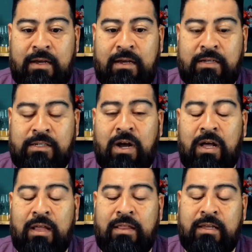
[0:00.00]
it's
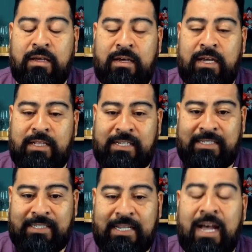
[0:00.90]
called the
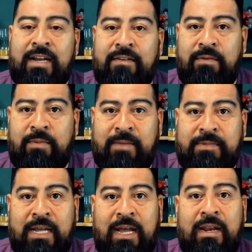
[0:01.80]
design of the
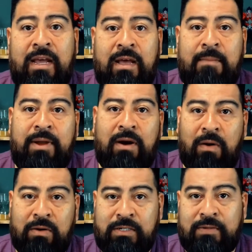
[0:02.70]
website, but
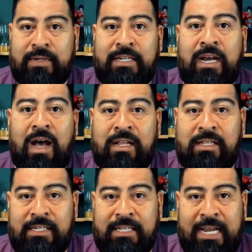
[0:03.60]
also on the
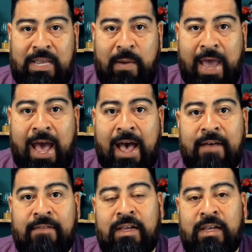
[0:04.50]
content that you
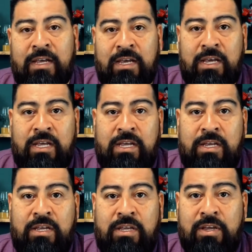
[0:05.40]
have.
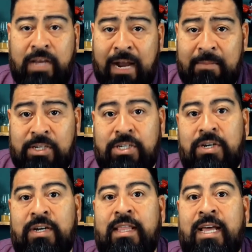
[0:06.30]
You got to make
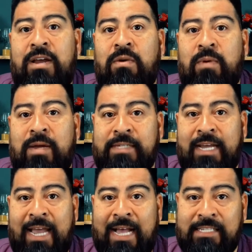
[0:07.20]
sure that your
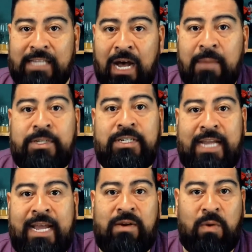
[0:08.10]
website has
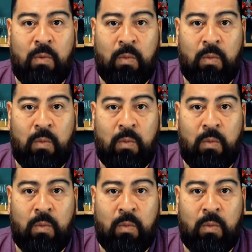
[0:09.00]
up-to-date